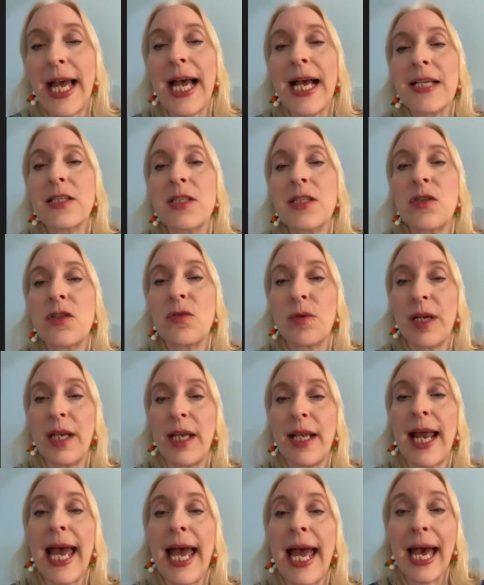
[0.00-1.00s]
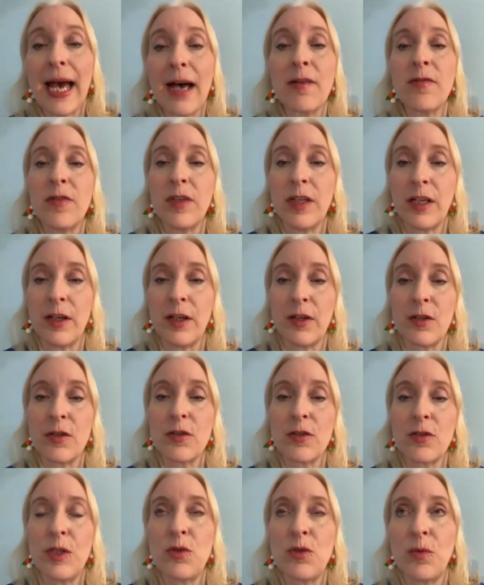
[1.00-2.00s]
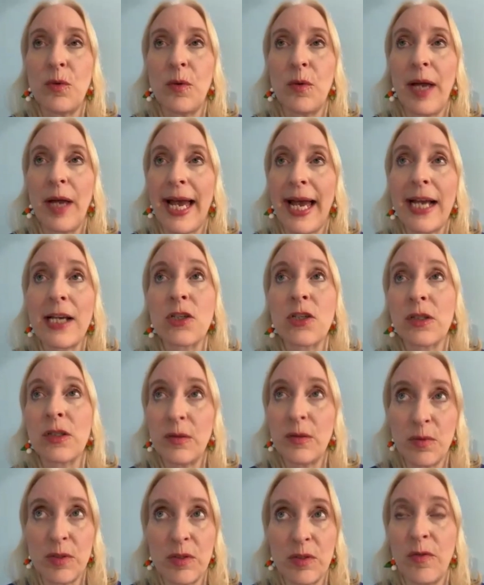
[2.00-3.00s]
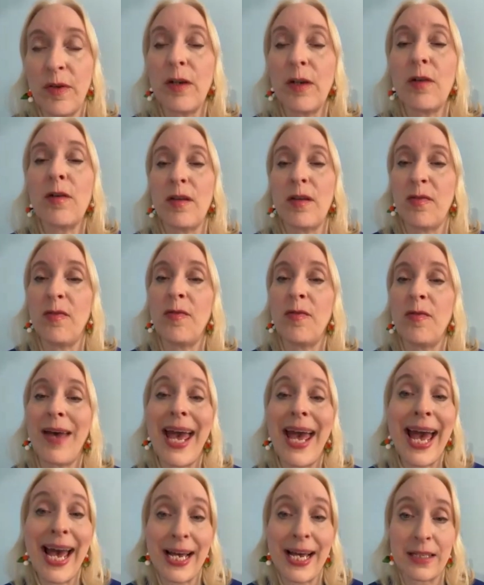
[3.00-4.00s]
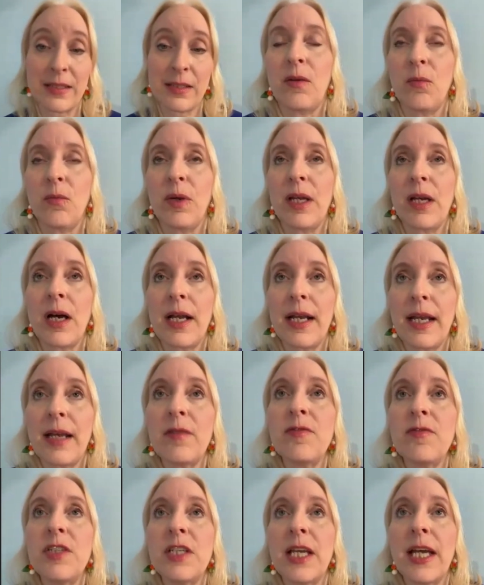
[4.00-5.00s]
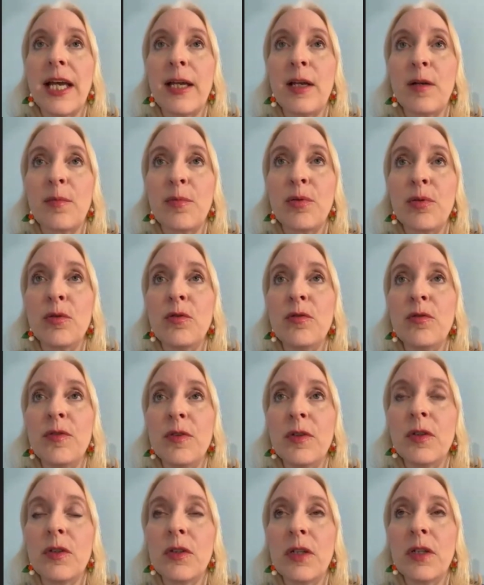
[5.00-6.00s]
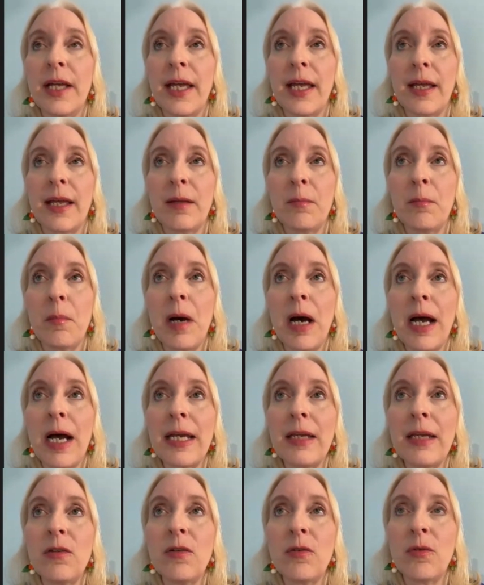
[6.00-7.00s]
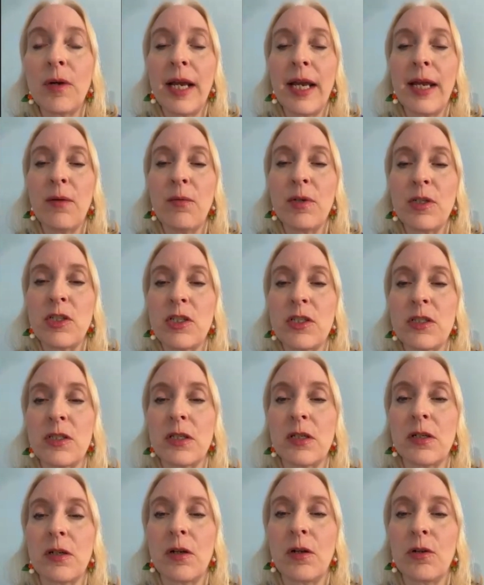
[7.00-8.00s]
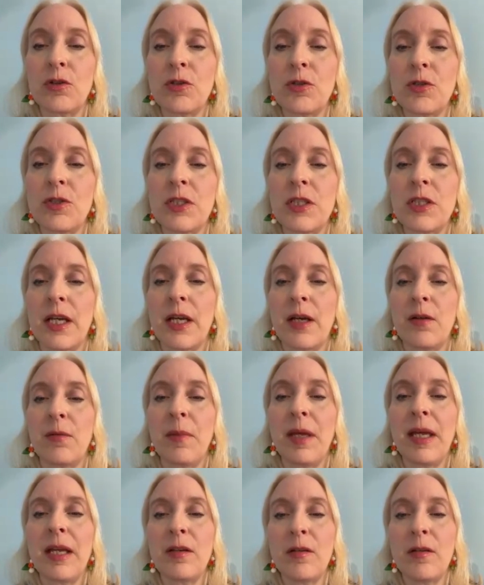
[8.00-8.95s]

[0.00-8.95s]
last 3.5 years, which actually was very fast. And we got FDA approval, and Mindray, which is an ultrasound